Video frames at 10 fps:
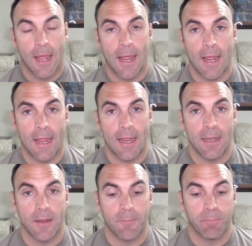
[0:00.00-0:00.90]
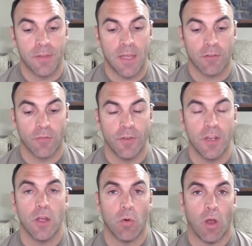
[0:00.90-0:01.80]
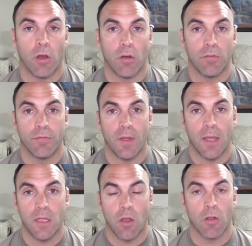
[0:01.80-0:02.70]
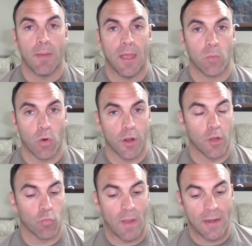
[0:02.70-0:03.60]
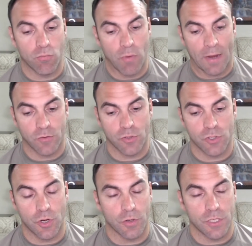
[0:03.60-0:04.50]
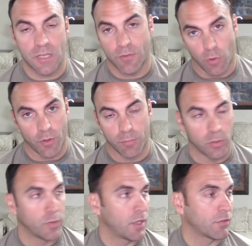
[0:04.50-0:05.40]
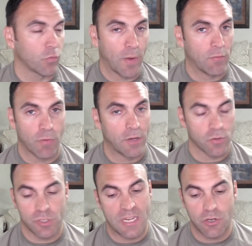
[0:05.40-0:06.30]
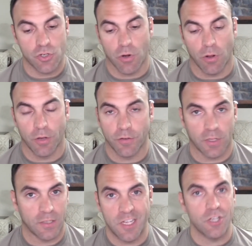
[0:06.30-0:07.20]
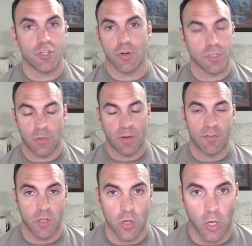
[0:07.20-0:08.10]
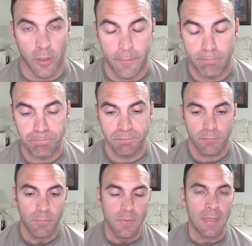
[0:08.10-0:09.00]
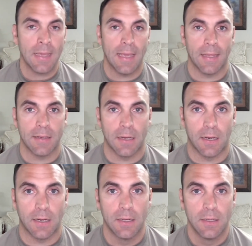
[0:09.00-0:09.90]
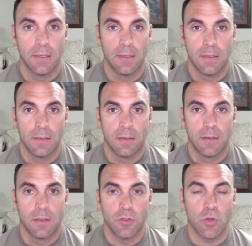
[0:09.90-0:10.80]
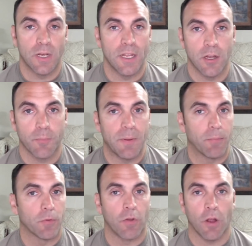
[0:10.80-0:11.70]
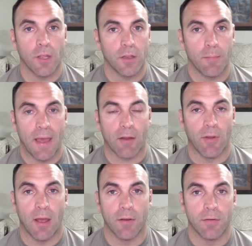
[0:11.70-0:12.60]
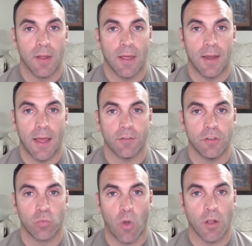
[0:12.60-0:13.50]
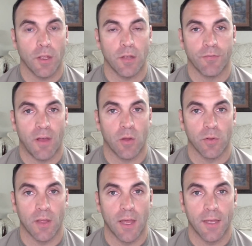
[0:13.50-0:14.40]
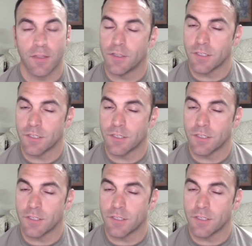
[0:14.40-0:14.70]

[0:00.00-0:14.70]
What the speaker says: and he has a video of a young man wearing a red Rangers jersey, even though they're blue. He has a red Rangers t-shirt on. It's like a t-shirt, whatever you call it. And you can hear people talking in the background, and as he's walking and following the guy, he